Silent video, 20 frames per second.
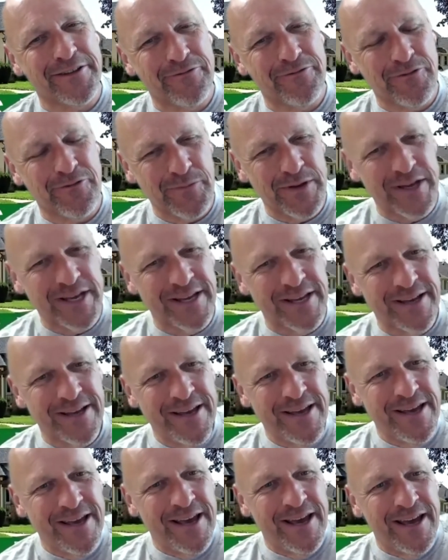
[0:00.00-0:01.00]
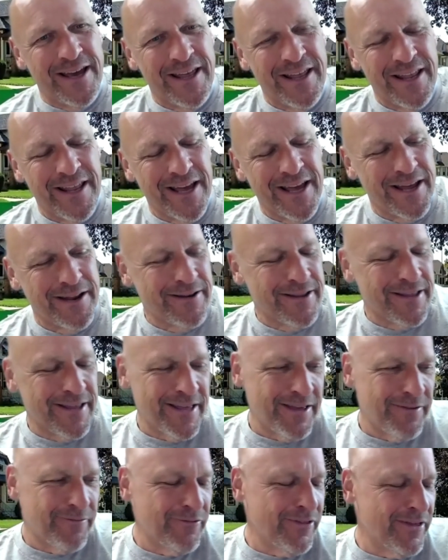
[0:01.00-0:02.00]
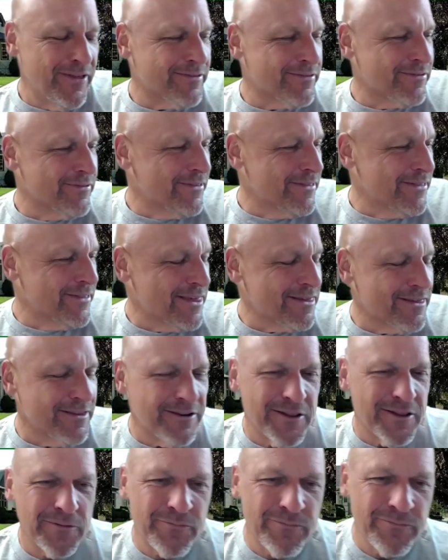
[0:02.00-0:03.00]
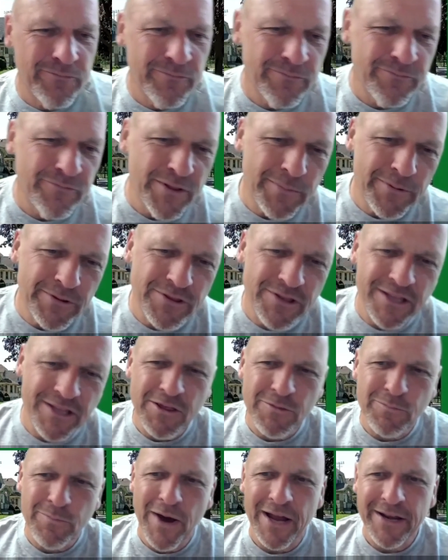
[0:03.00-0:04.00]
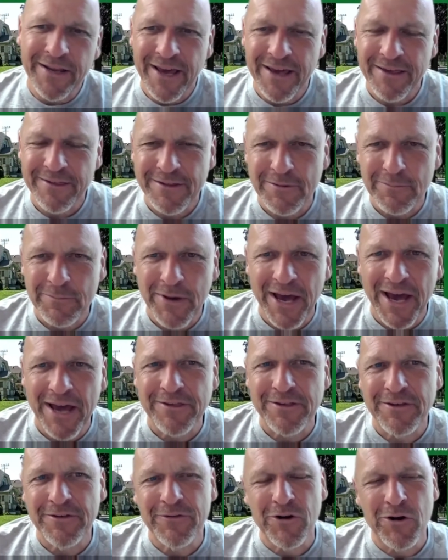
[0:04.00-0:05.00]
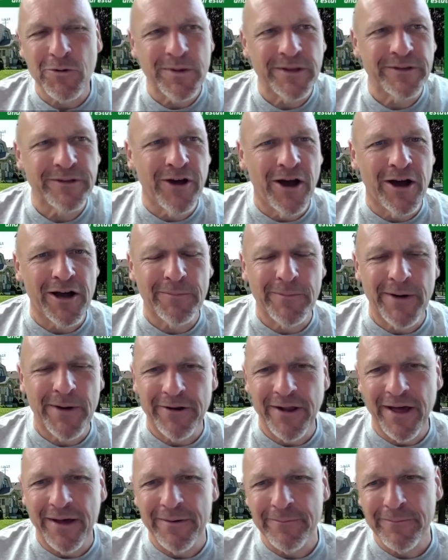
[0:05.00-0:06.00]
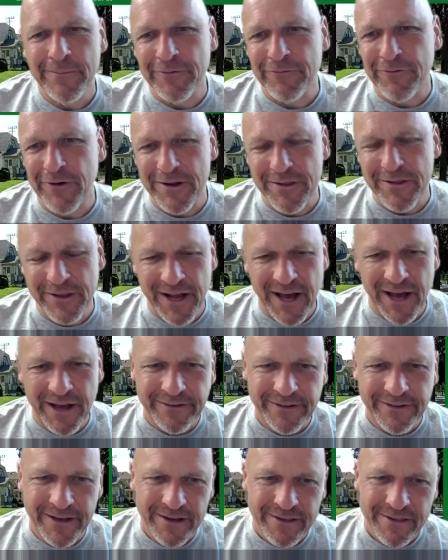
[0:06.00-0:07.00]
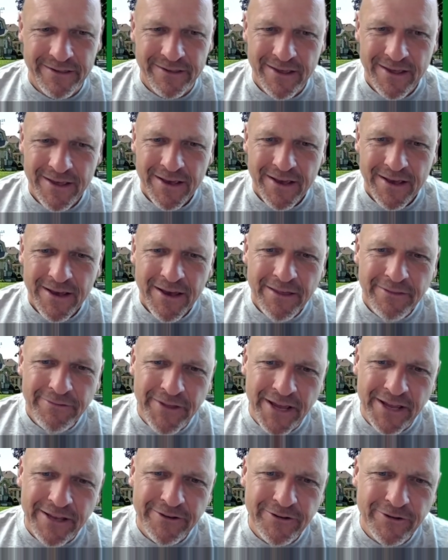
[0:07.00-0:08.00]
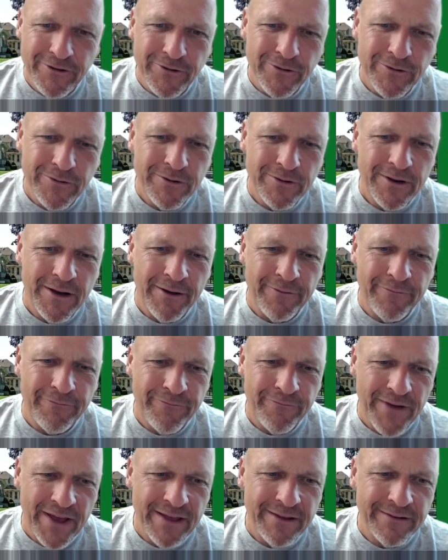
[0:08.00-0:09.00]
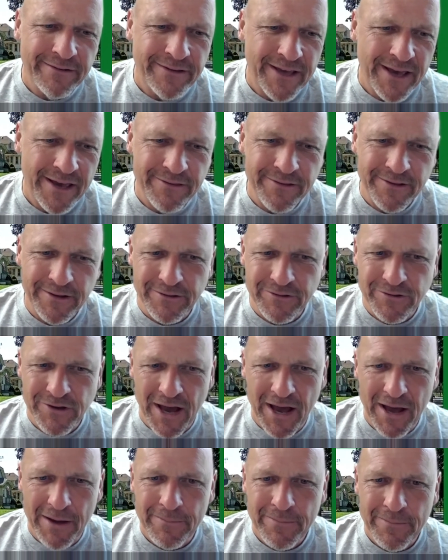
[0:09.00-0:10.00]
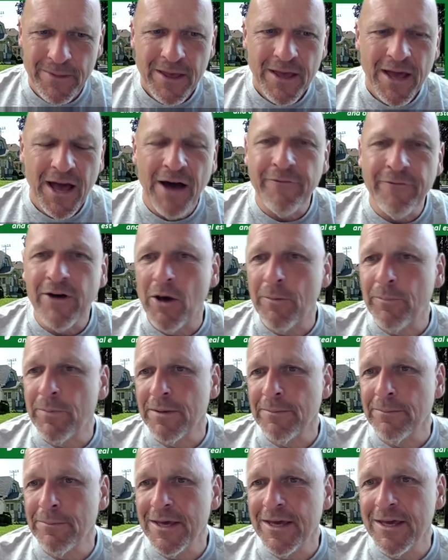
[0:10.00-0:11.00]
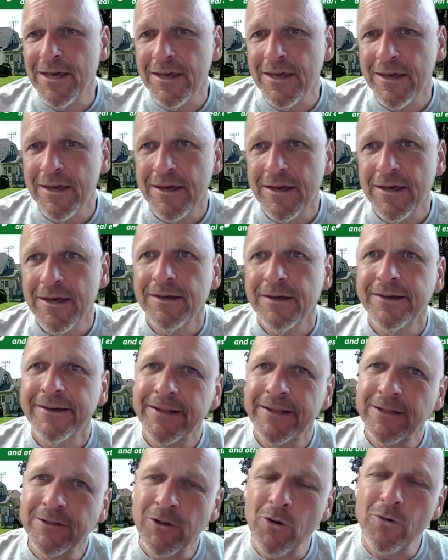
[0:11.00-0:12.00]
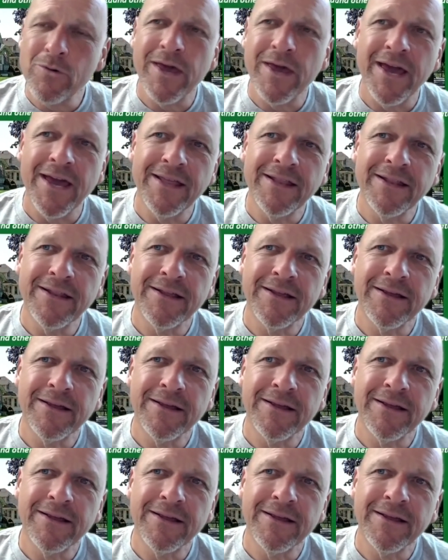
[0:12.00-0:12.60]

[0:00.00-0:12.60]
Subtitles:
for me. And if you listen to the Flipping Genius podcast in the past, you've heard me talk about my friends at iTex. They do a fantastic job of helping me locate